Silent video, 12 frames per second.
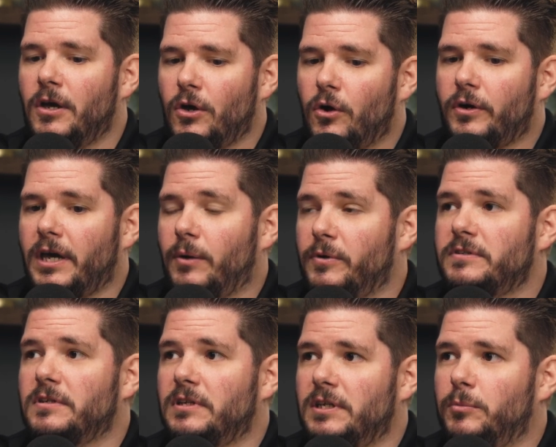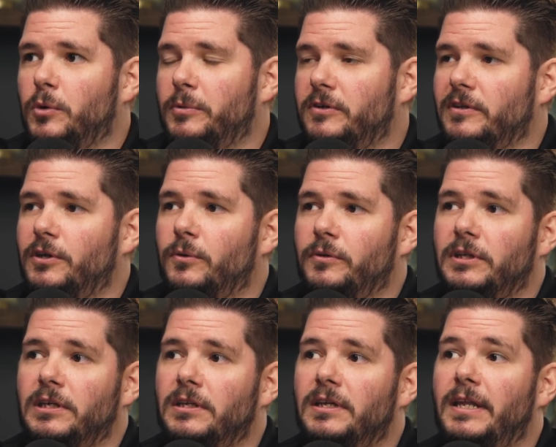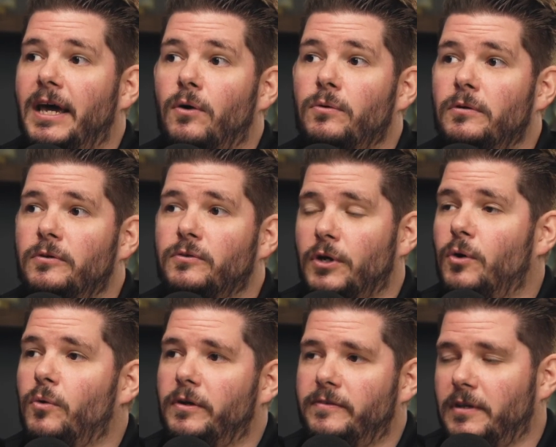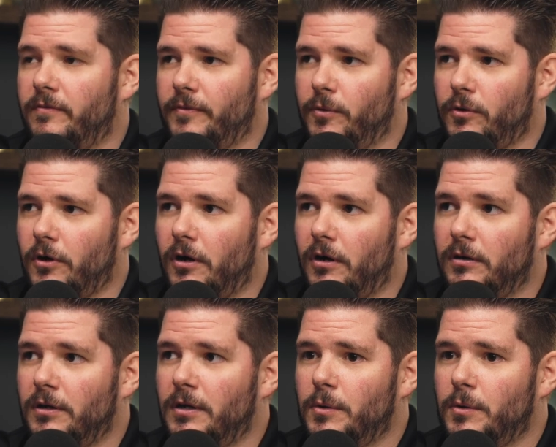okay, I want to send an email because I don't need it now, so I don't want to send a phone call.